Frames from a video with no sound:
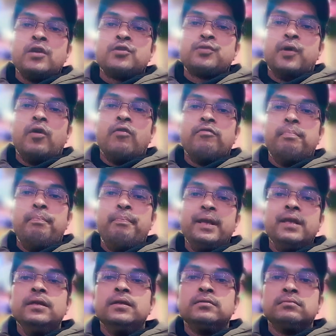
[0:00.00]
12
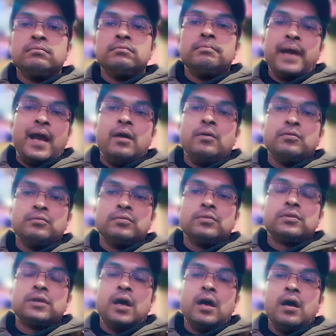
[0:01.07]
billion
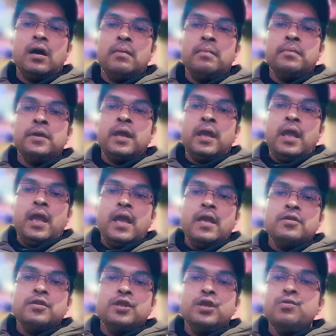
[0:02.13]
pounds
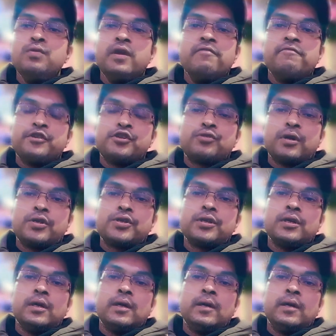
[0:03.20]
in new infrastructure